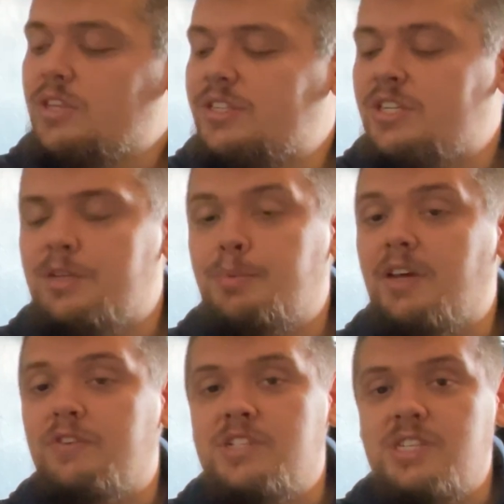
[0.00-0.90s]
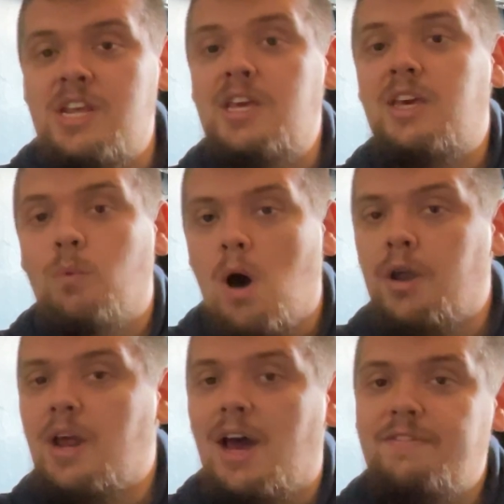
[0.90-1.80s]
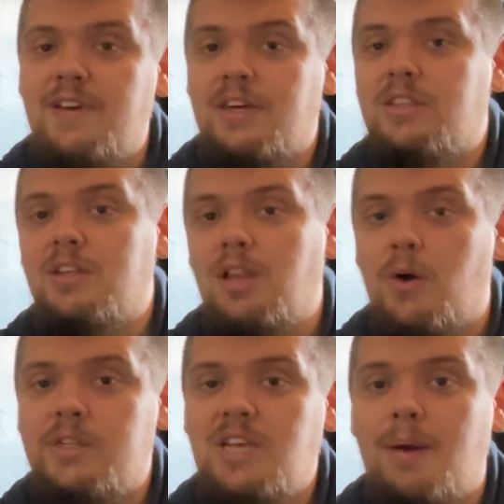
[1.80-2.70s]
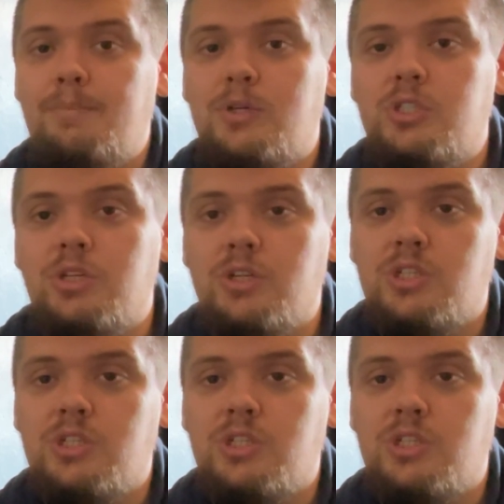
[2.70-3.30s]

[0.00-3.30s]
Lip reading: This is a bit of a sneaky one. I think the lower temperatures